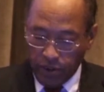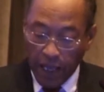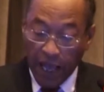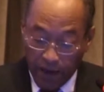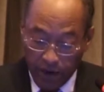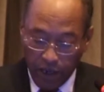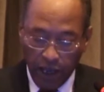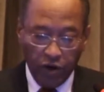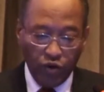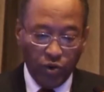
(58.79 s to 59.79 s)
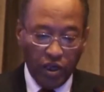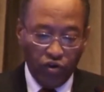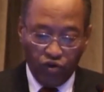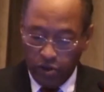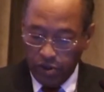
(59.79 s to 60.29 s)
and higher
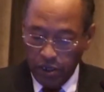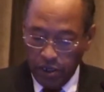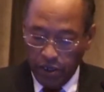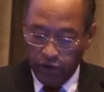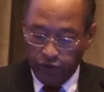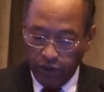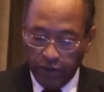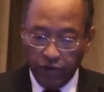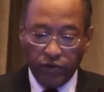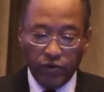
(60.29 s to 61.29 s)
education status